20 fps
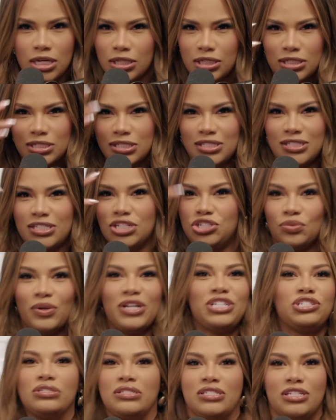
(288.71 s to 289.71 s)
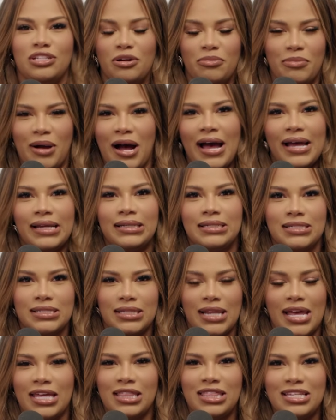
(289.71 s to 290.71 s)
situations in their mind,
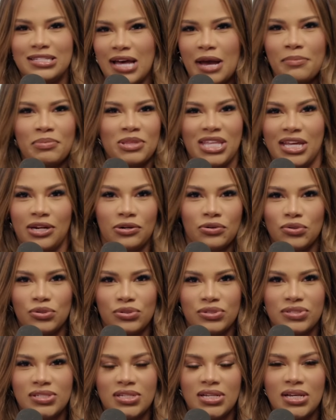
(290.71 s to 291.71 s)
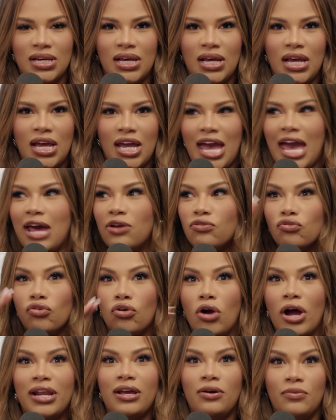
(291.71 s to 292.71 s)
like these hypotheticals, and
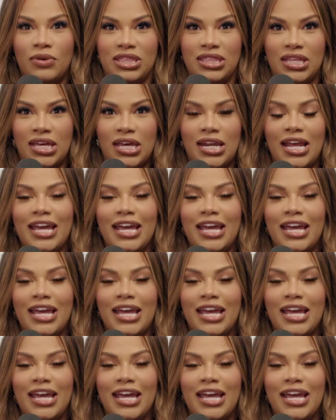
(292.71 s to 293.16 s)
running with it?